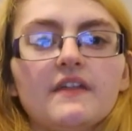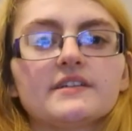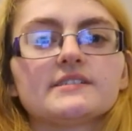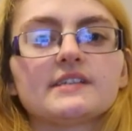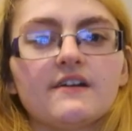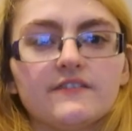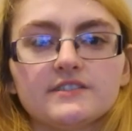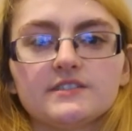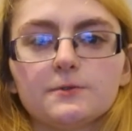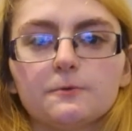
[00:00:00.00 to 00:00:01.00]
that is
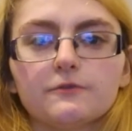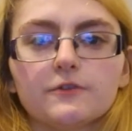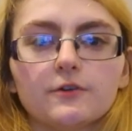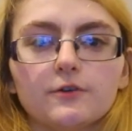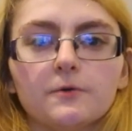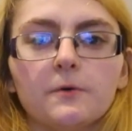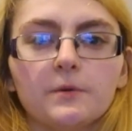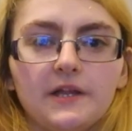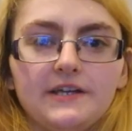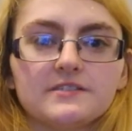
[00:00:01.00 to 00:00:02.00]
having to deal with the Google
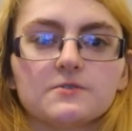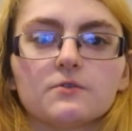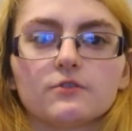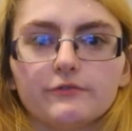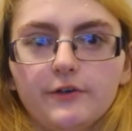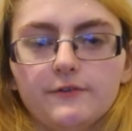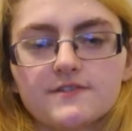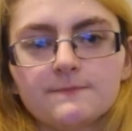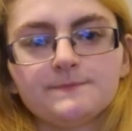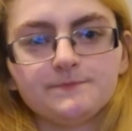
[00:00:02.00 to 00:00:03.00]
Play Store
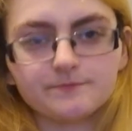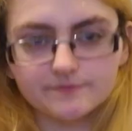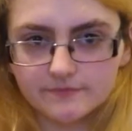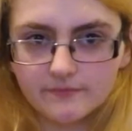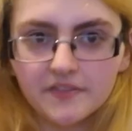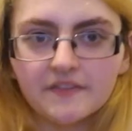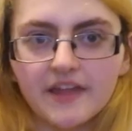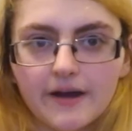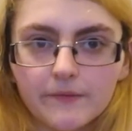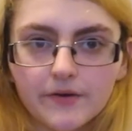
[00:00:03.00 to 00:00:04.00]
reviews.
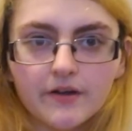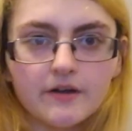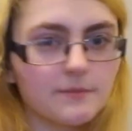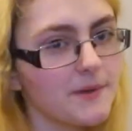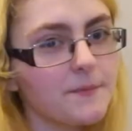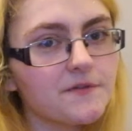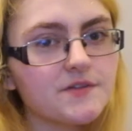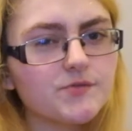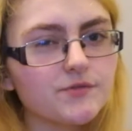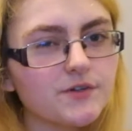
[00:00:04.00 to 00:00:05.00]
Now, people in
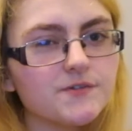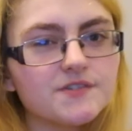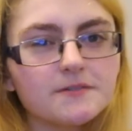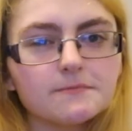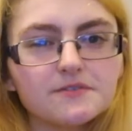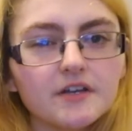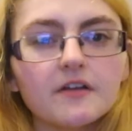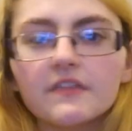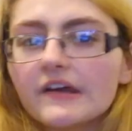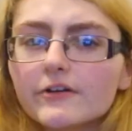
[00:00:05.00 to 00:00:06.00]
these reviews seem to
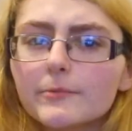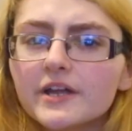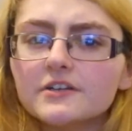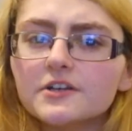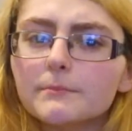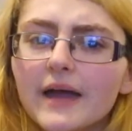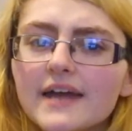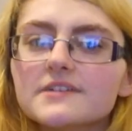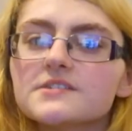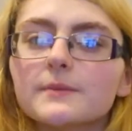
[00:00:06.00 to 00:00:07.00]
think their opinion
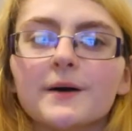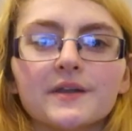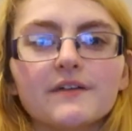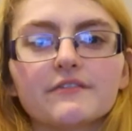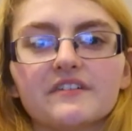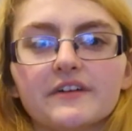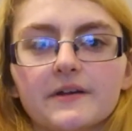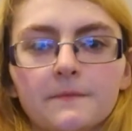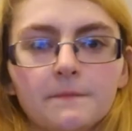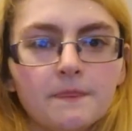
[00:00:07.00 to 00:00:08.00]
matters about
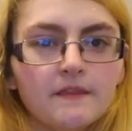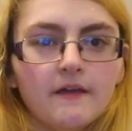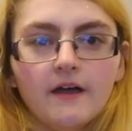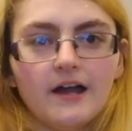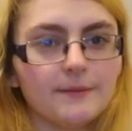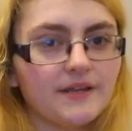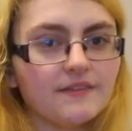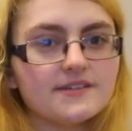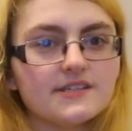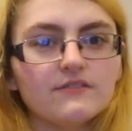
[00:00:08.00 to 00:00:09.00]
everything. I
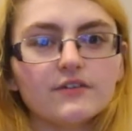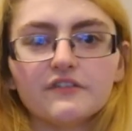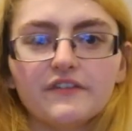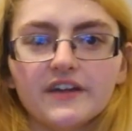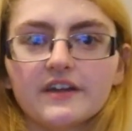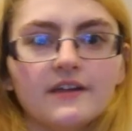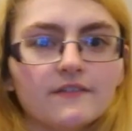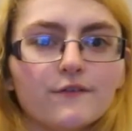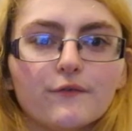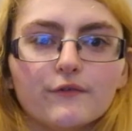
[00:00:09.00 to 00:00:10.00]
mean, there's even a thing
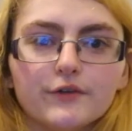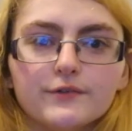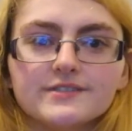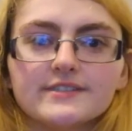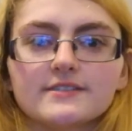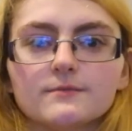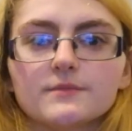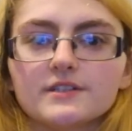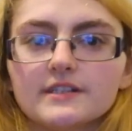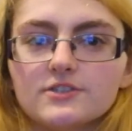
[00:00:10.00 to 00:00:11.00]
in the review
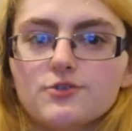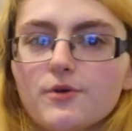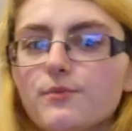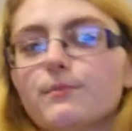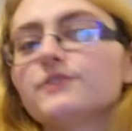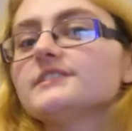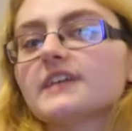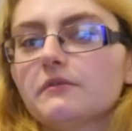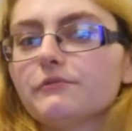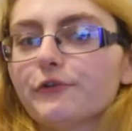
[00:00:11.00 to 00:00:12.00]
system that lets you put most
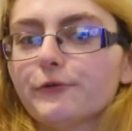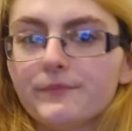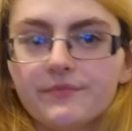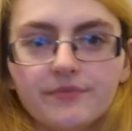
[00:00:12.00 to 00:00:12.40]
helpful.